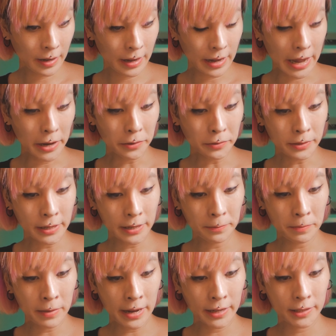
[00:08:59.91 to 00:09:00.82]
I hope they
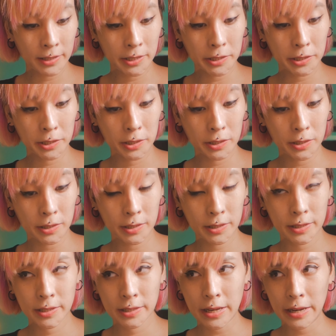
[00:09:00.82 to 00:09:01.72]
make the
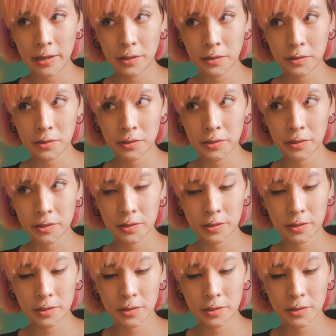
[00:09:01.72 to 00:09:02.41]
Psycho